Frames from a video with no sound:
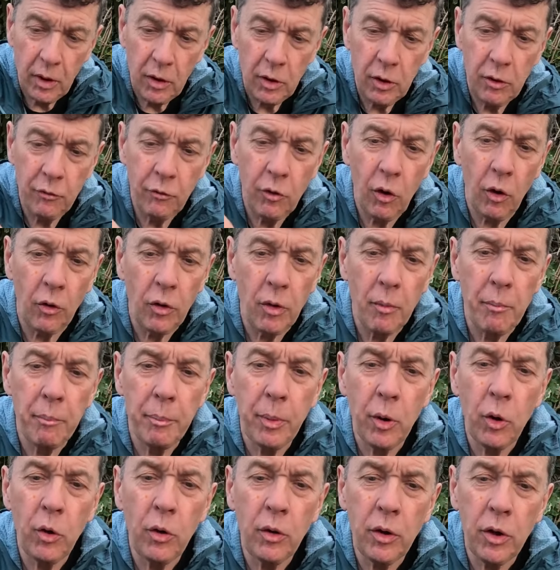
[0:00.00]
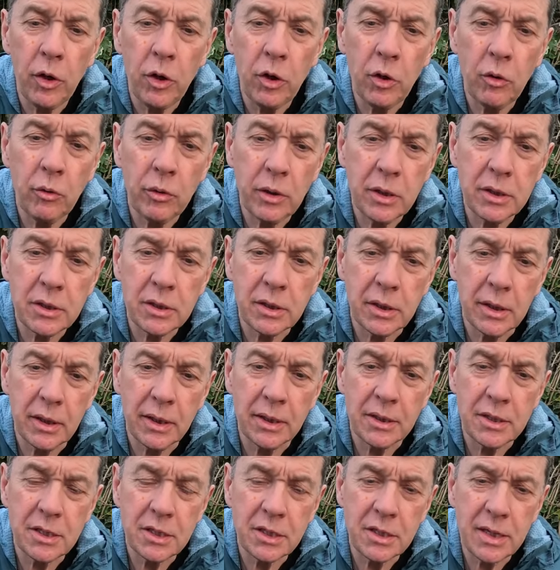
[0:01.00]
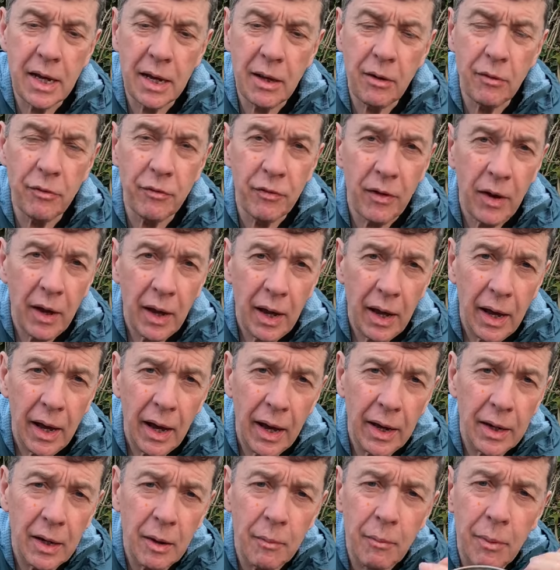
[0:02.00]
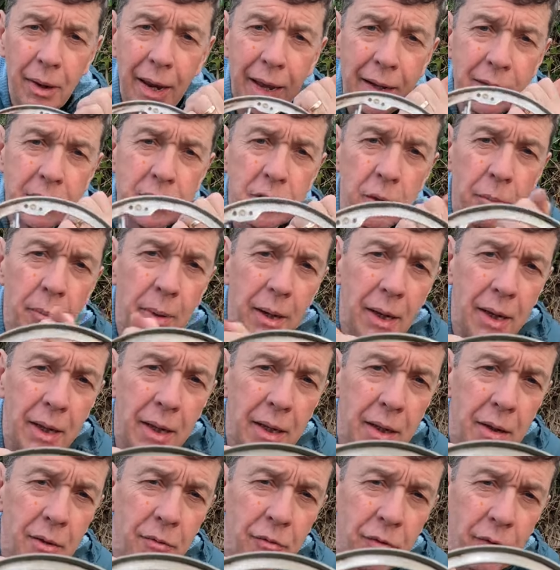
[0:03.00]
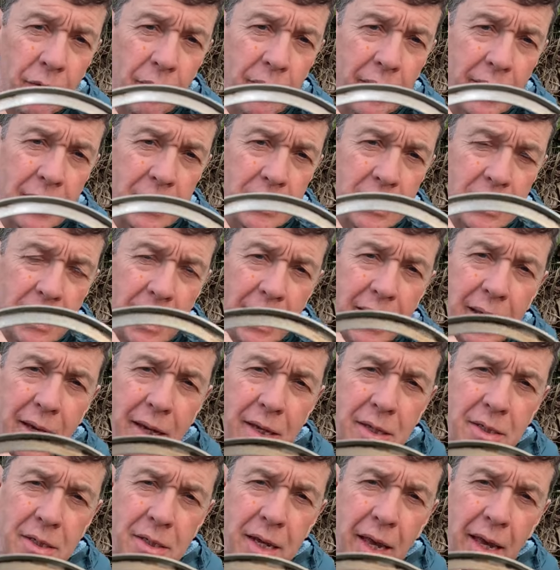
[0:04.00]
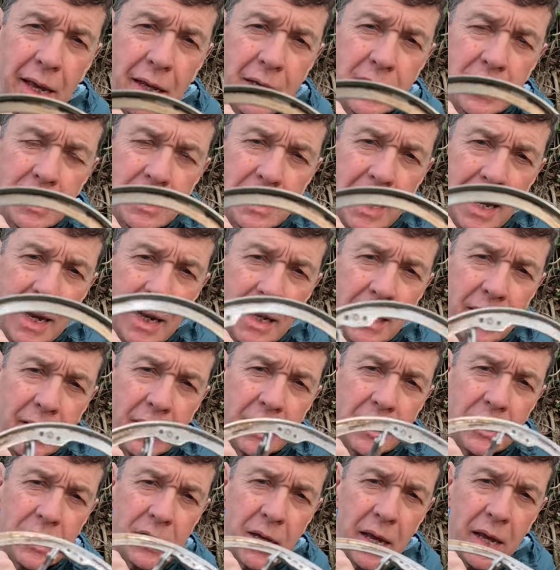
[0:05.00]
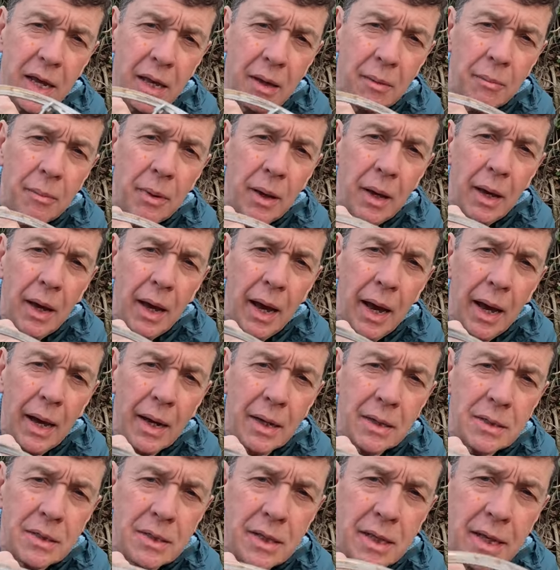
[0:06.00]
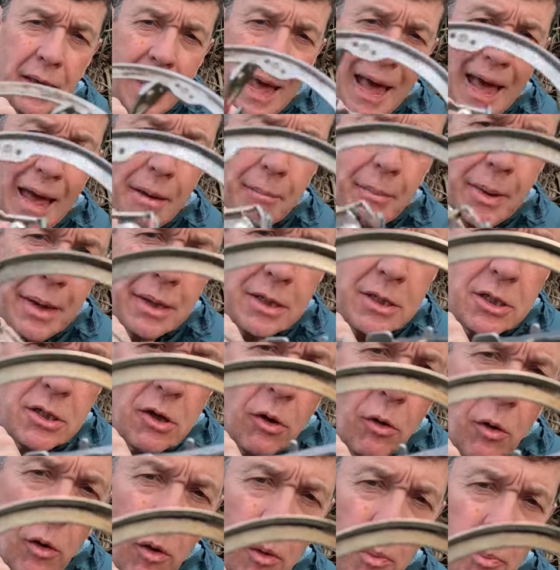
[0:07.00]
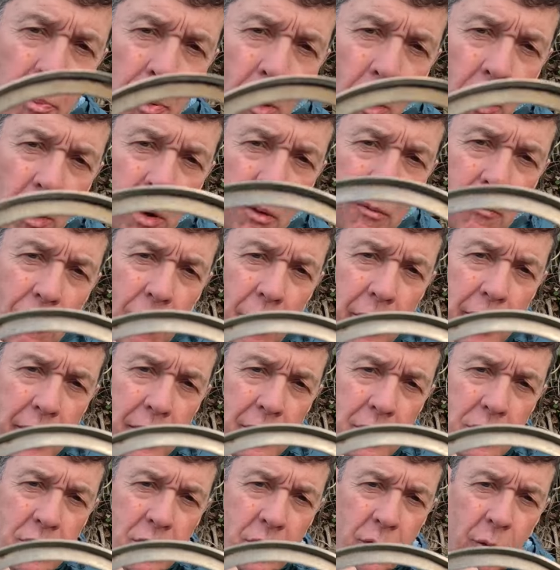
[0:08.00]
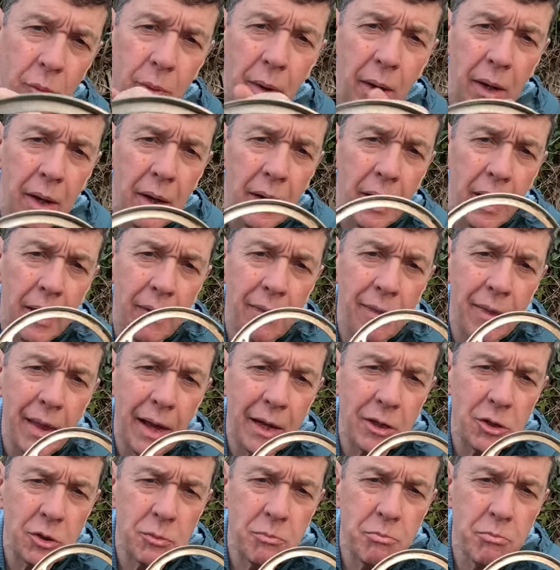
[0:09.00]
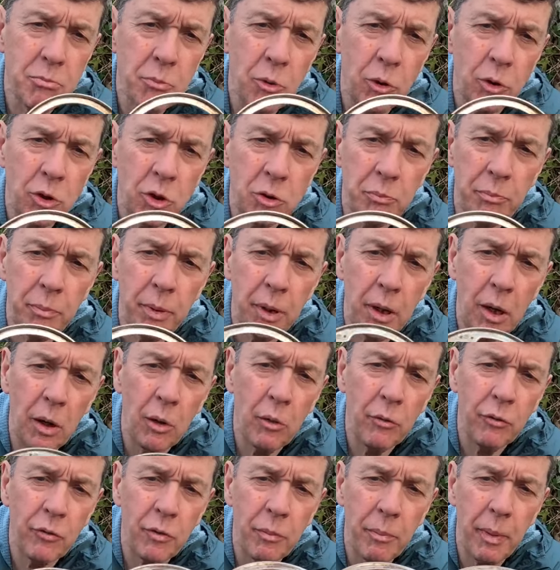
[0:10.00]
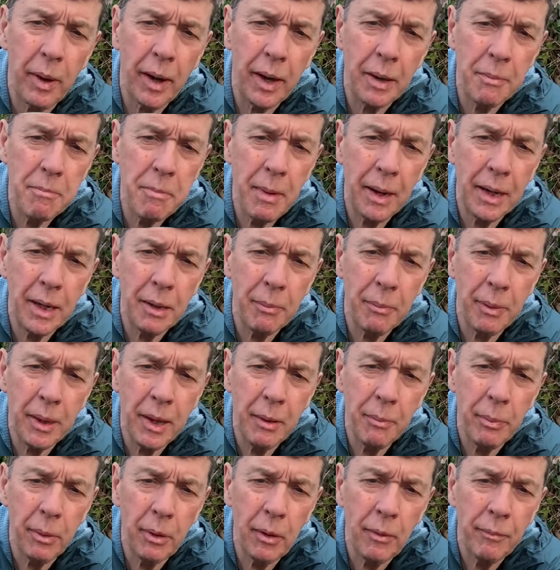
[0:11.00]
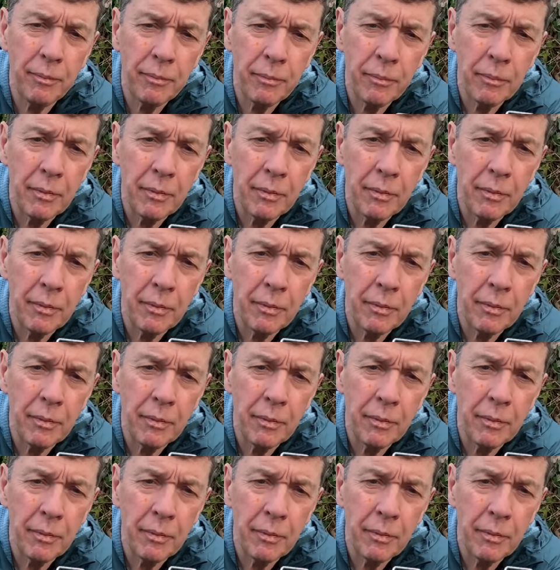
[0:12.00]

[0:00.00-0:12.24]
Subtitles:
You've got the burner unit itself, and I'm led to believe this is exactly the same as the MSR Pocket Rocket 2, and that's much beloved by many people.